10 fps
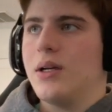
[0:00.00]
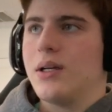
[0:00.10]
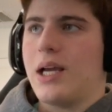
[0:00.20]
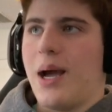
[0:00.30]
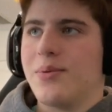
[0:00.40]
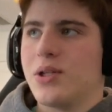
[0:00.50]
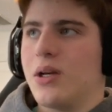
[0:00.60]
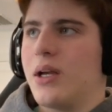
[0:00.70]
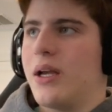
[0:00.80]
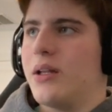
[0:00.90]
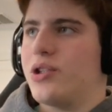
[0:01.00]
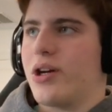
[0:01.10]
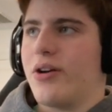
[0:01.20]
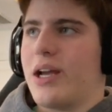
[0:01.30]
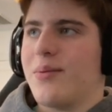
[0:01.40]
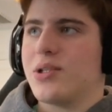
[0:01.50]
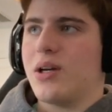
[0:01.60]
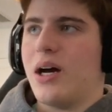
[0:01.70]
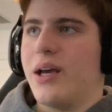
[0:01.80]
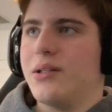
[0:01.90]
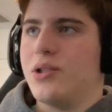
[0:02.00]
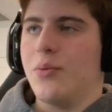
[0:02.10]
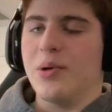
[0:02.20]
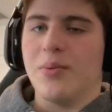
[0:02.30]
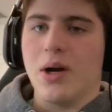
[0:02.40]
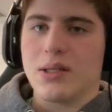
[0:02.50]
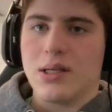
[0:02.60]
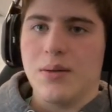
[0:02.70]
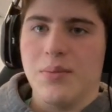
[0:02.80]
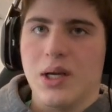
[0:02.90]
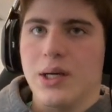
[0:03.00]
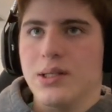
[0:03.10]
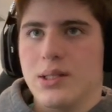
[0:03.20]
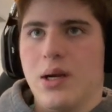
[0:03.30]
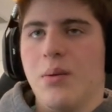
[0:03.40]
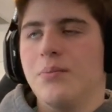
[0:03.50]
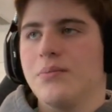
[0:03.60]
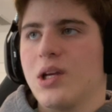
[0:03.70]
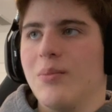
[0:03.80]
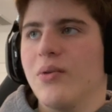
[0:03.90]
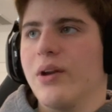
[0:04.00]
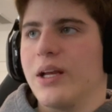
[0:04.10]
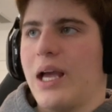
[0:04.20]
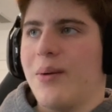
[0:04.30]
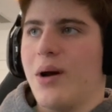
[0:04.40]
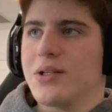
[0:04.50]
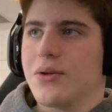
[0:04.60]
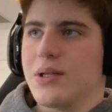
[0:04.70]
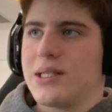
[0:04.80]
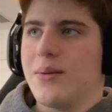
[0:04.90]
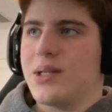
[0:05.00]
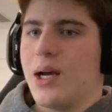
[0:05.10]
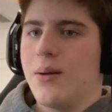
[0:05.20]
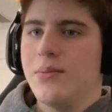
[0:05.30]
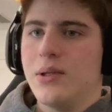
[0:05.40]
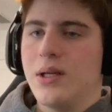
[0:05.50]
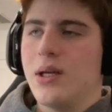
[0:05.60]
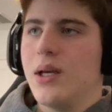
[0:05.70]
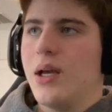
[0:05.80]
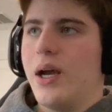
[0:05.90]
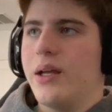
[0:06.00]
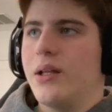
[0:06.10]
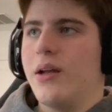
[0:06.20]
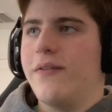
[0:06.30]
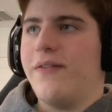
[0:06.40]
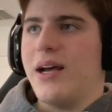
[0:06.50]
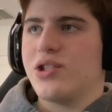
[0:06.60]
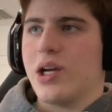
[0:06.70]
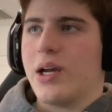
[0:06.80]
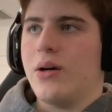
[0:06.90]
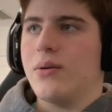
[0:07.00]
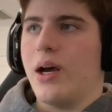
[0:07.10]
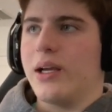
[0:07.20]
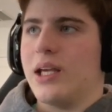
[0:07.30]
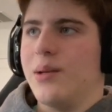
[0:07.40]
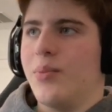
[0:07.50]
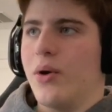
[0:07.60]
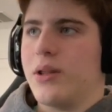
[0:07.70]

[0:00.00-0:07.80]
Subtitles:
CAPTCHA and checkout CAPTCHA, I don't put a proxy in because I'm gonna be running Cat Monster at the same time. And then fast checkout, I keep both